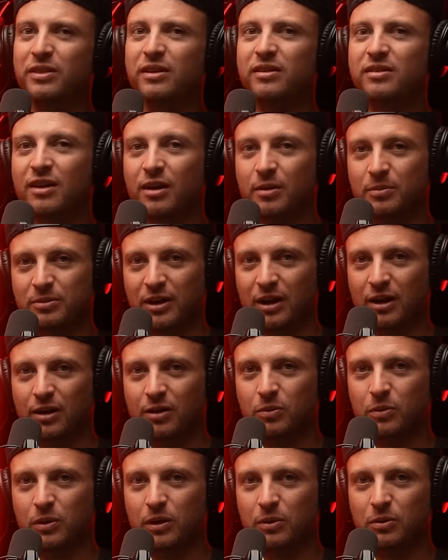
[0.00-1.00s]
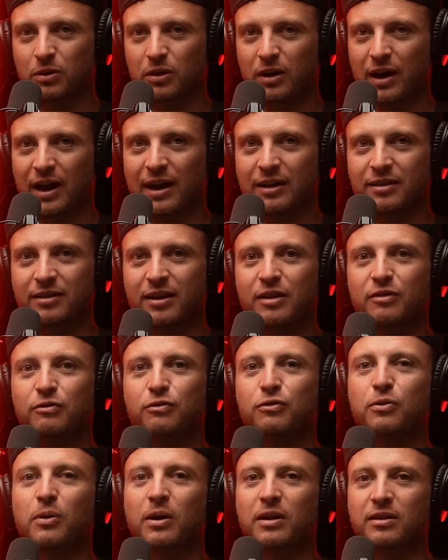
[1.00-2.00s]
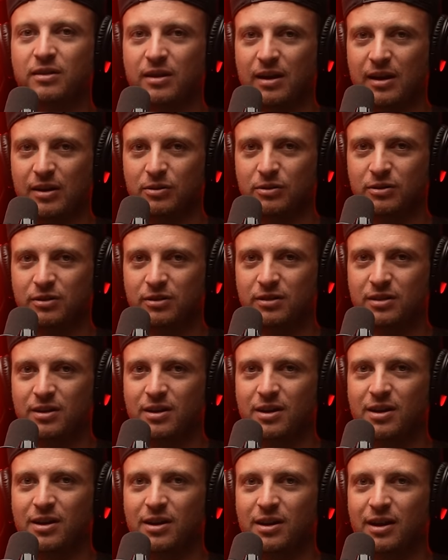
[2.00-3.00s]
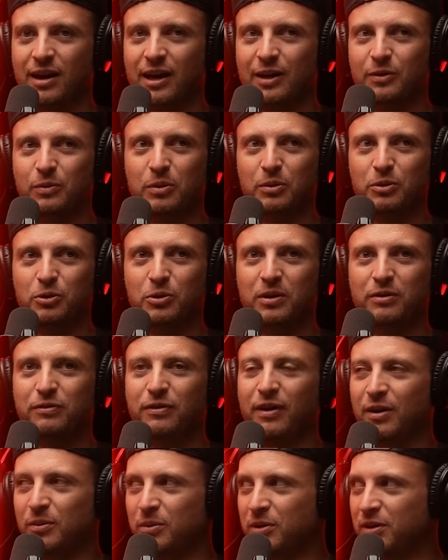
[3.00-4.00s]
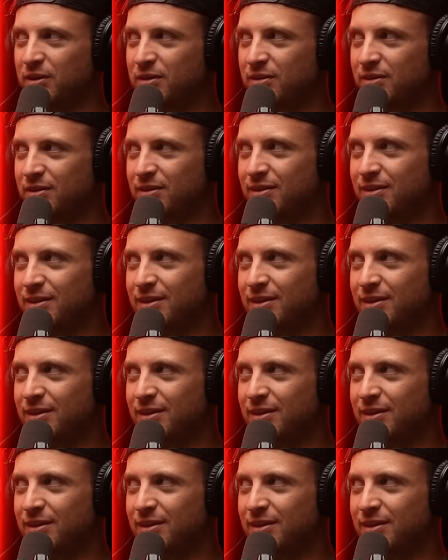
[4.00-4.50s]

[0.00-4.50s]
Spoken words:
when this comes out, we were at a friend's house and we were doing fireworks.